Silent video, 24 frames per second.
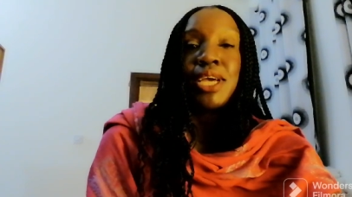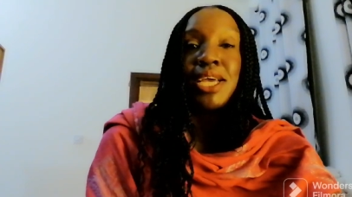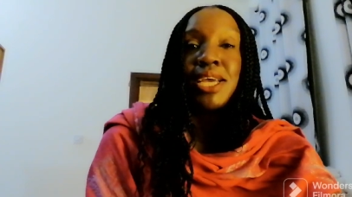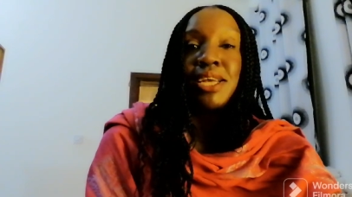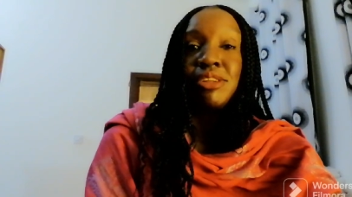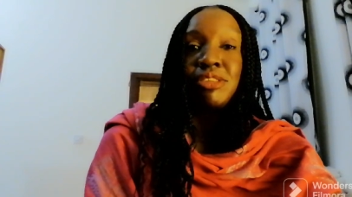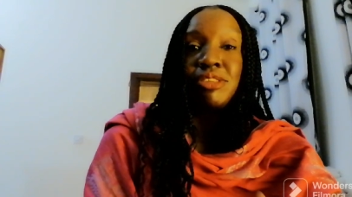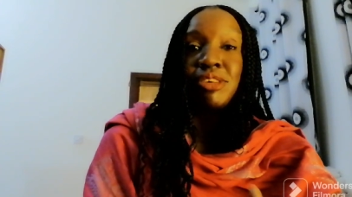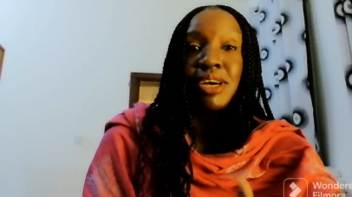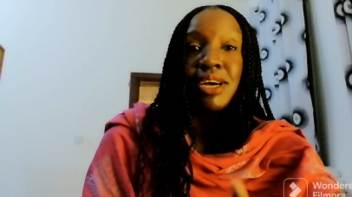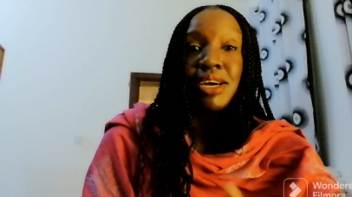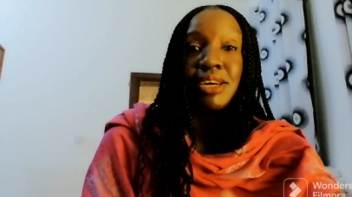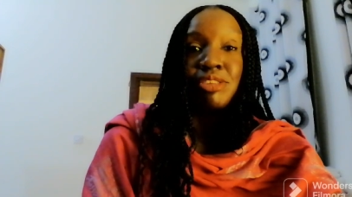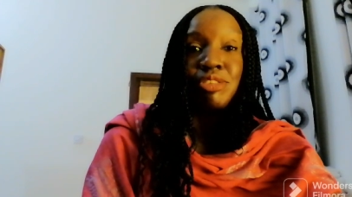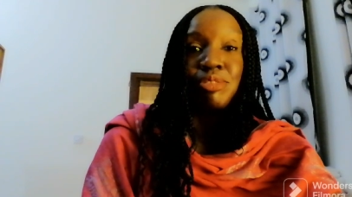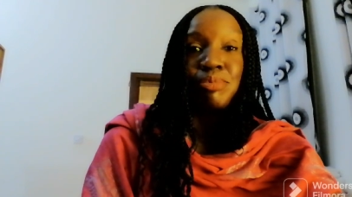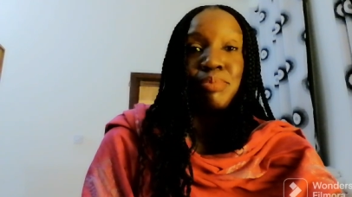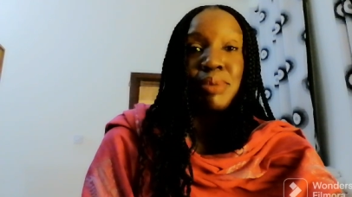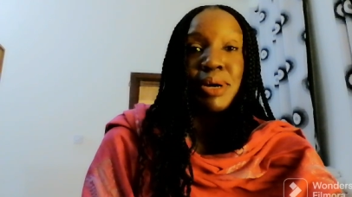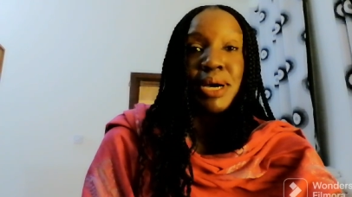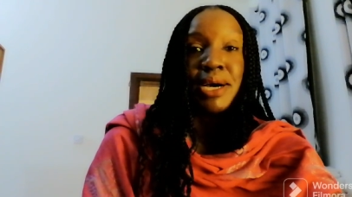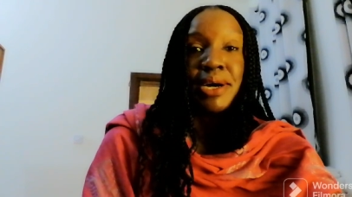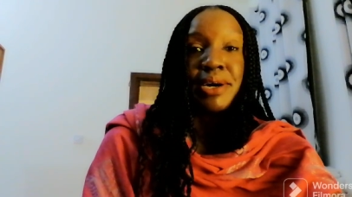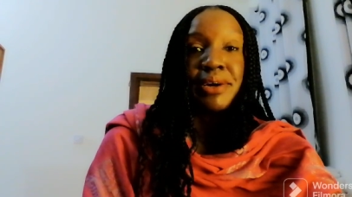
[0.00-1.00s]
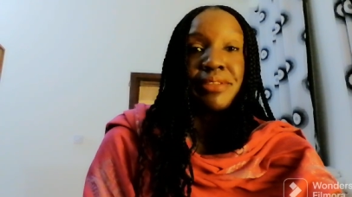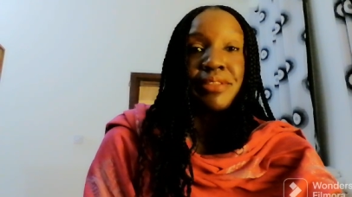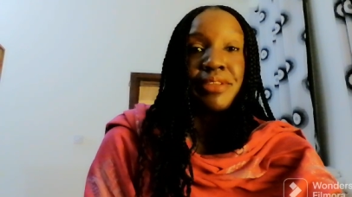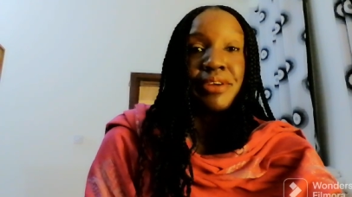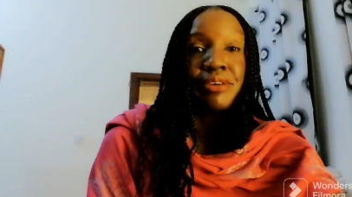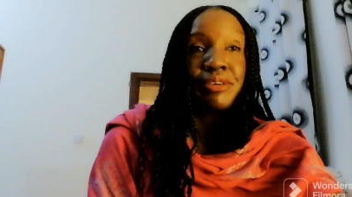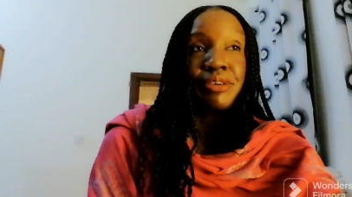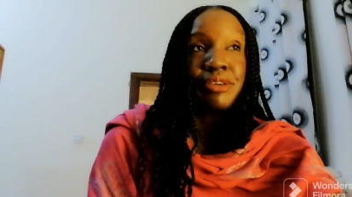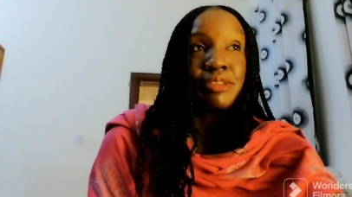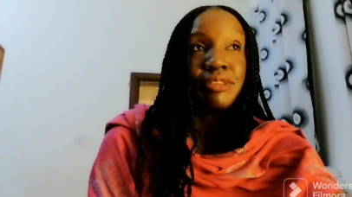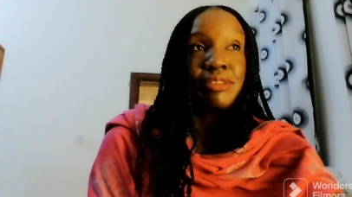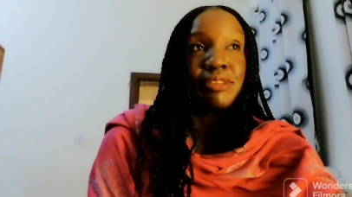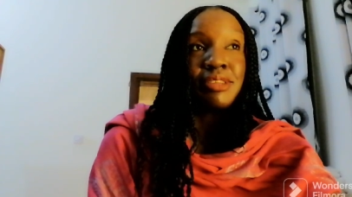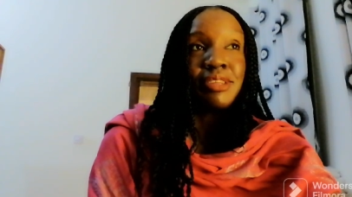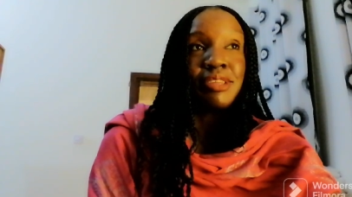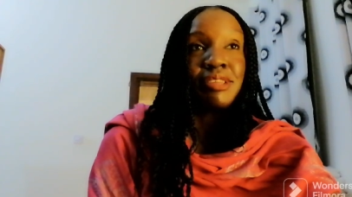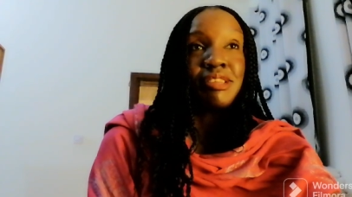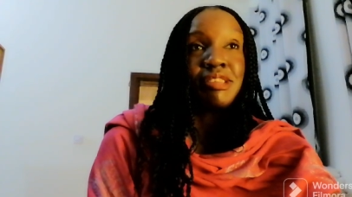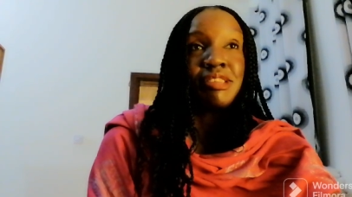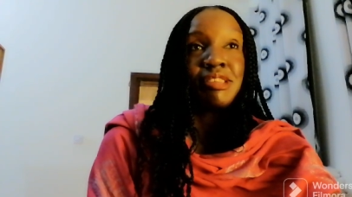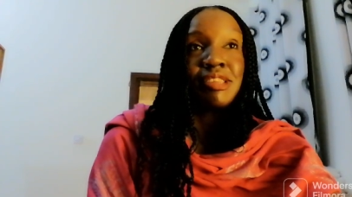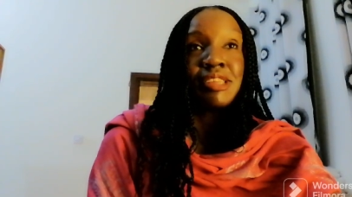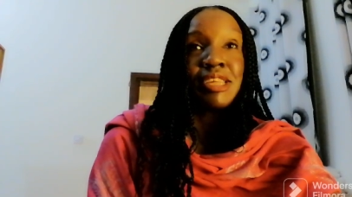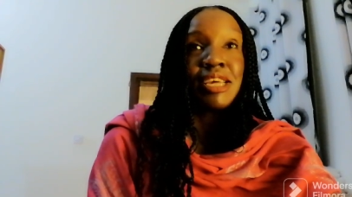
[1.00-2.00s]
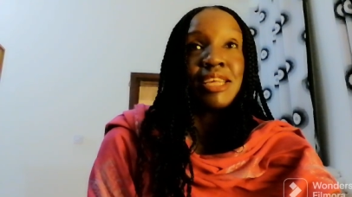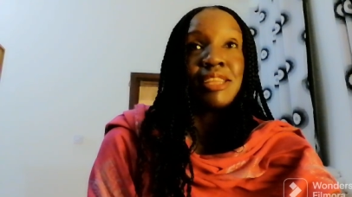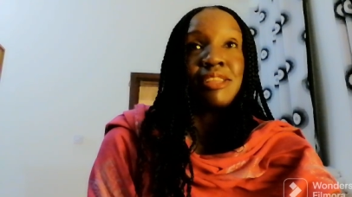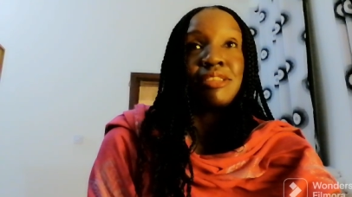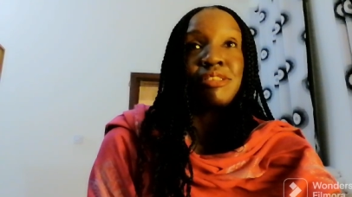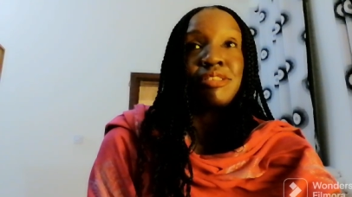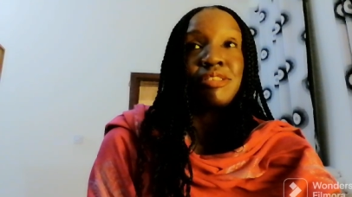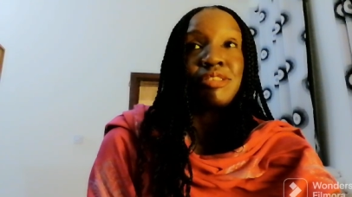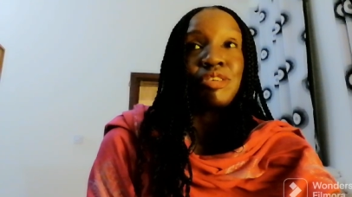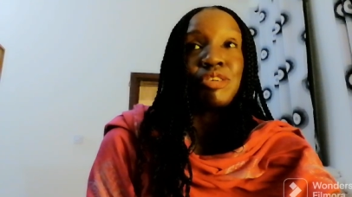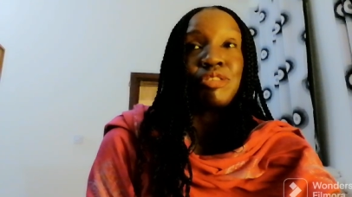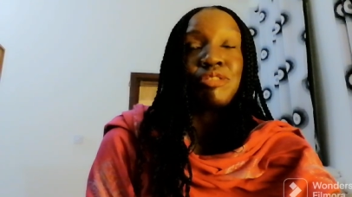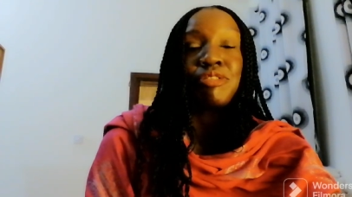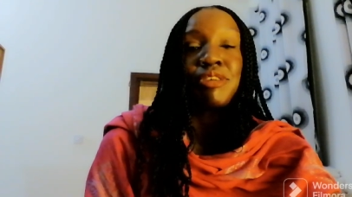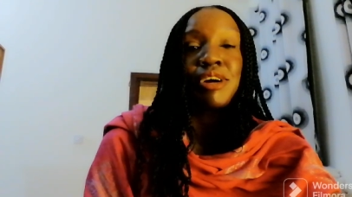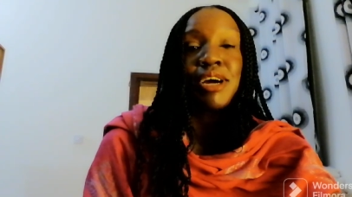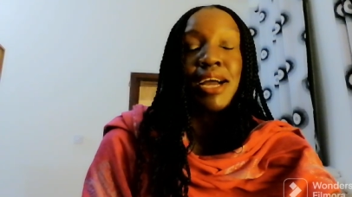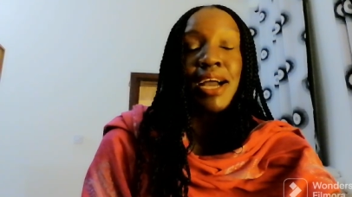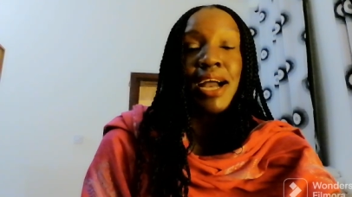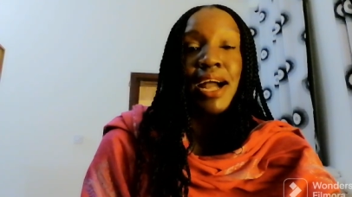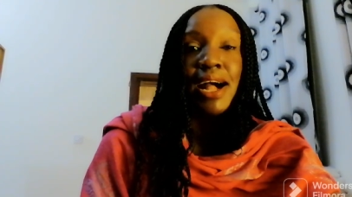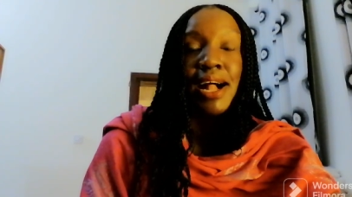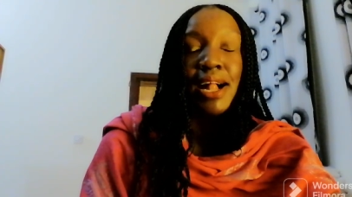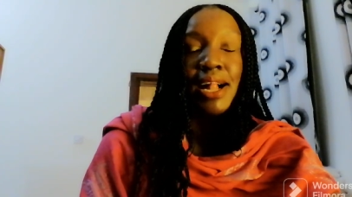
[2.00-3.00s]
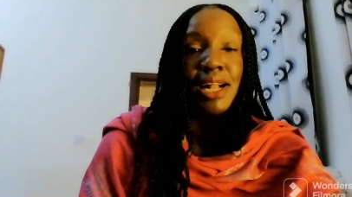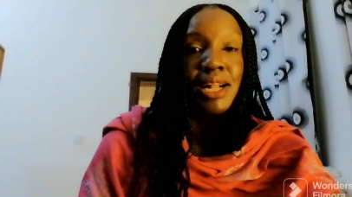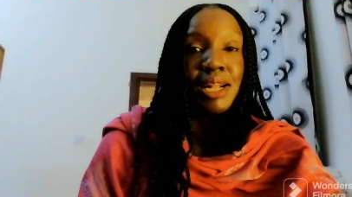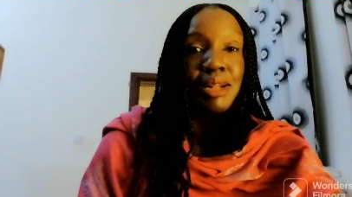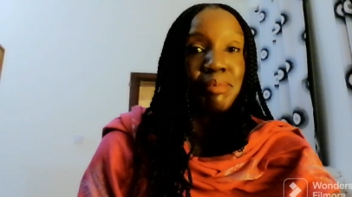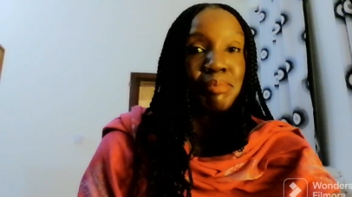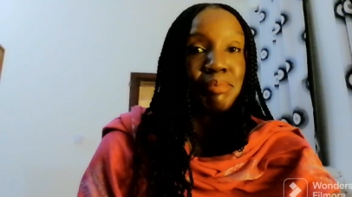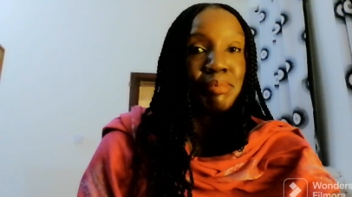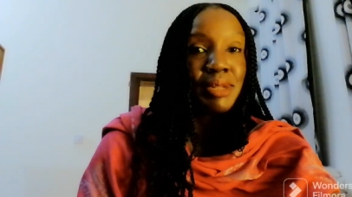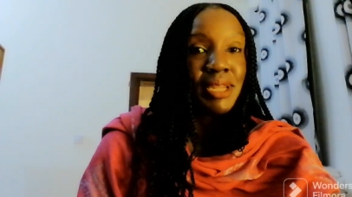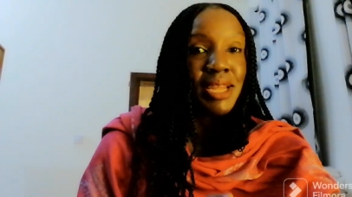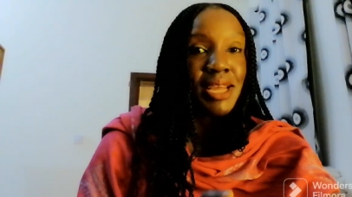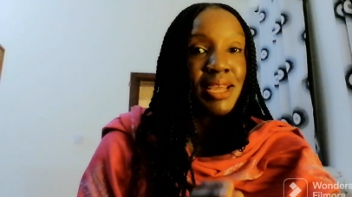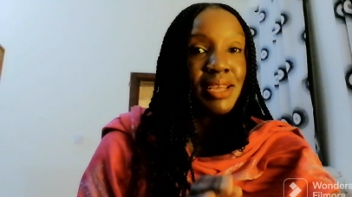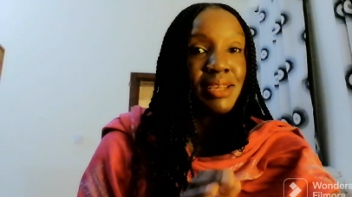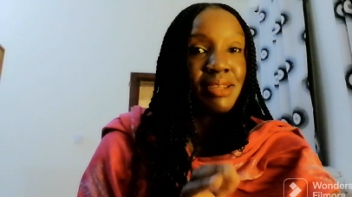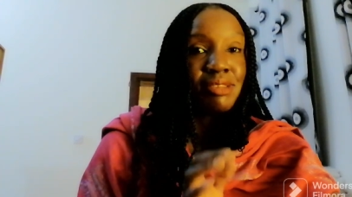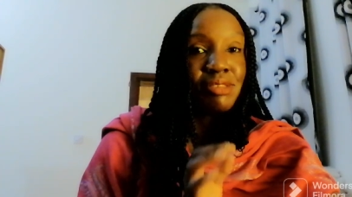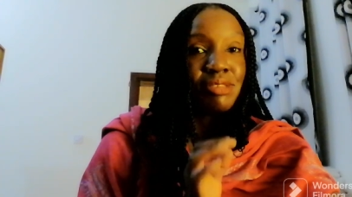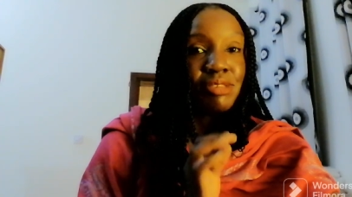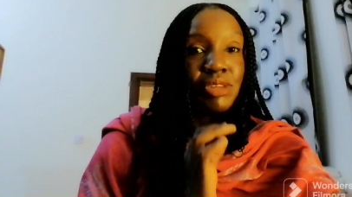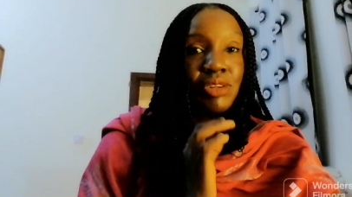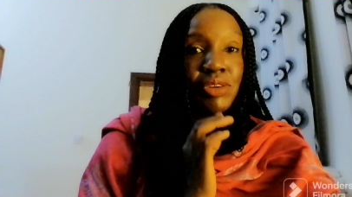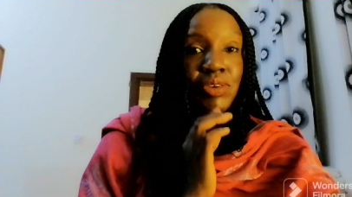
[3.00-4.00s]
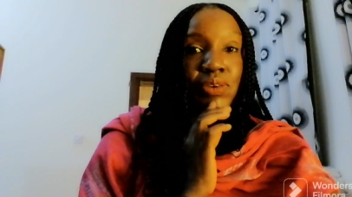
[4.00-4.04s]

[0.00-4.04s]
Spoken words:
enter a spa, there is this sense of calmness,